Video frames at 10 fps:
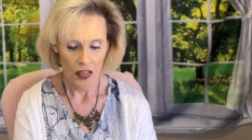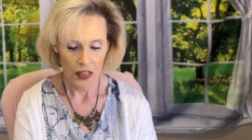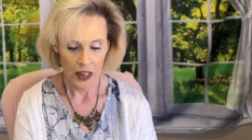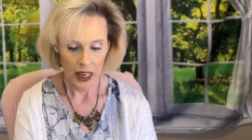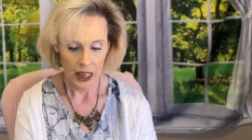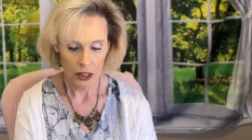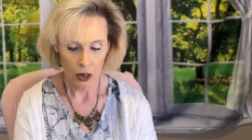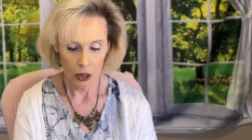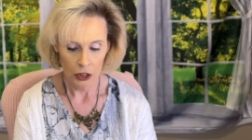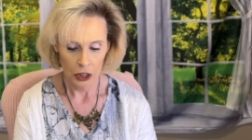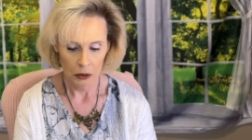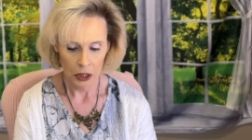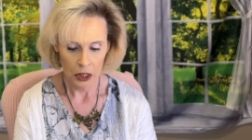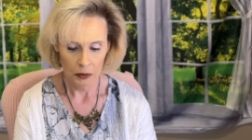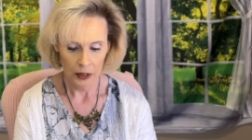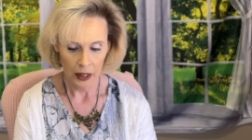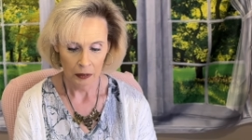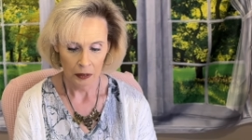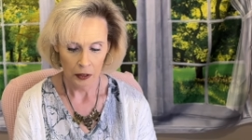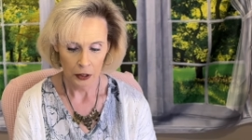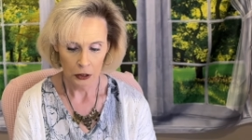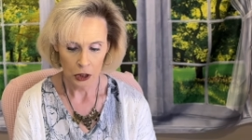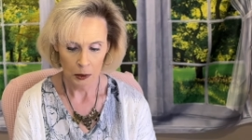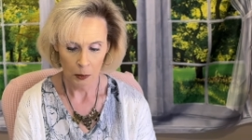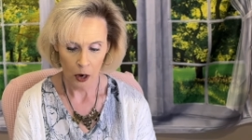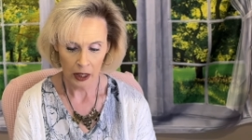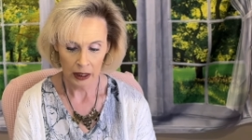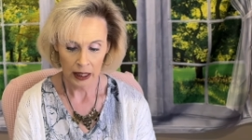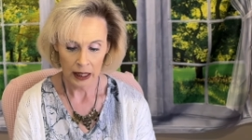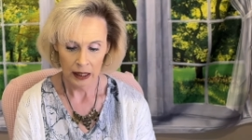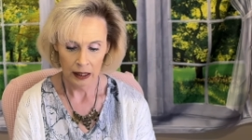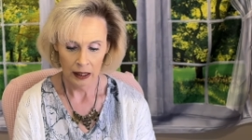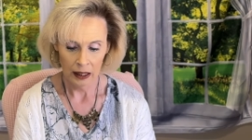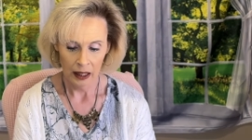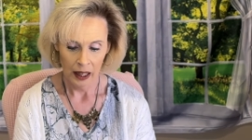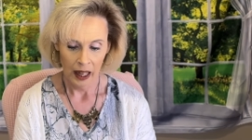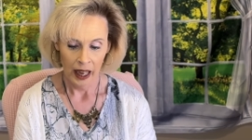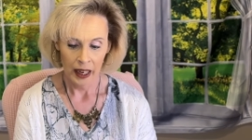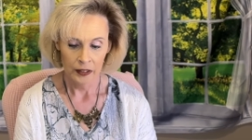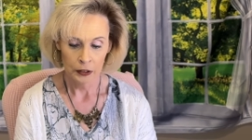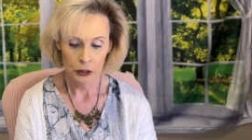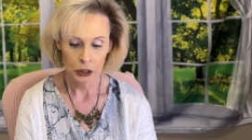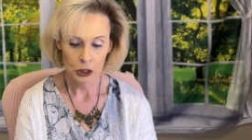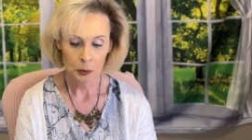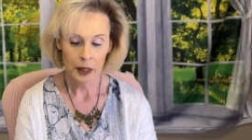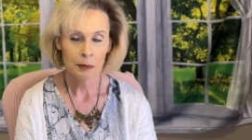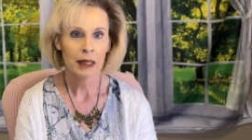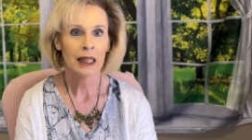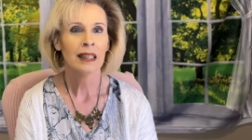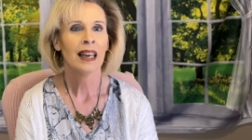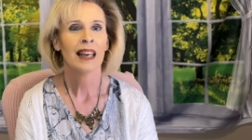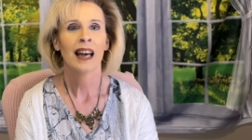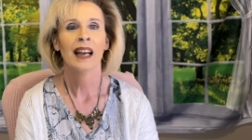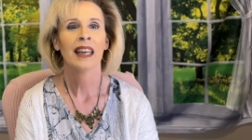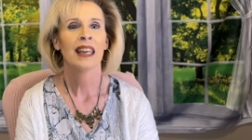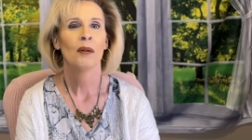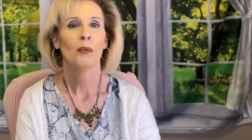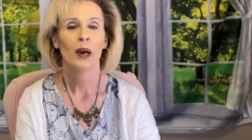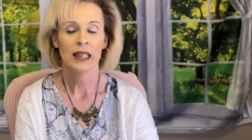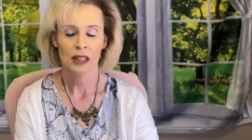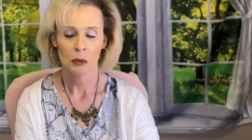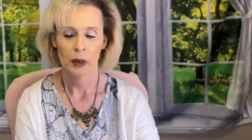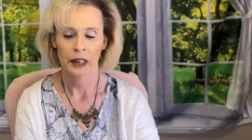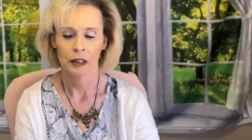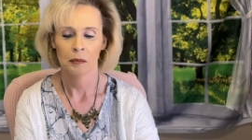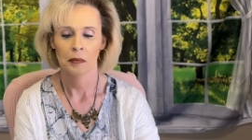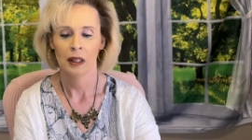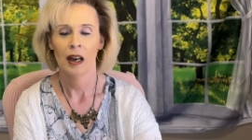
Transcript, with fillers: These are too cute though. They're sparkly and they're gingerbread men, and I can't wait to wear them.